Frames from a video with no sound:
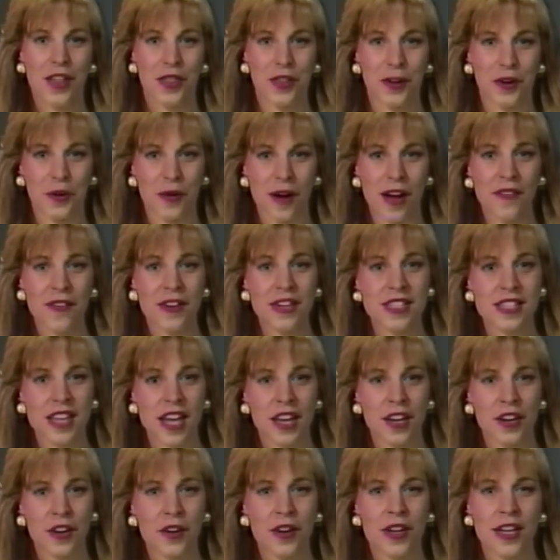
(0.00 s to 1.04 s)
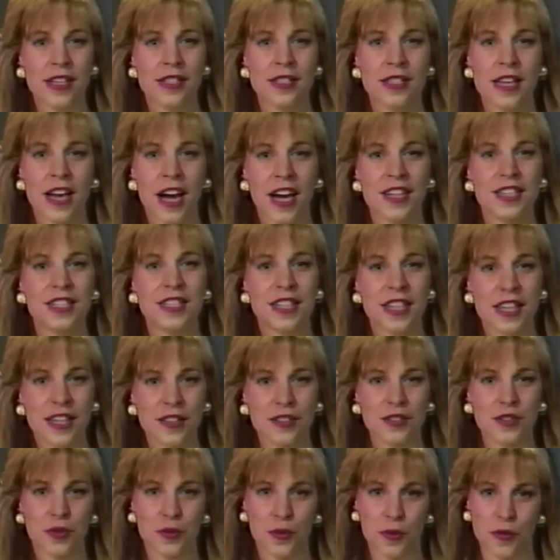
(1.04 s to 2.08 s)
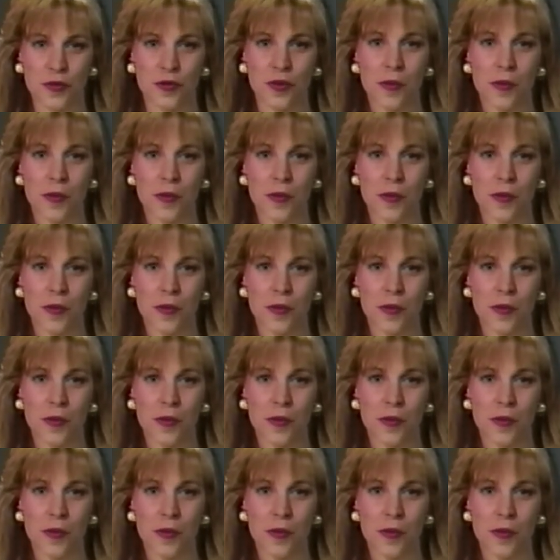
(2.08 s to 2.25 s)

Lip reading: The graphics editor is the ideal tool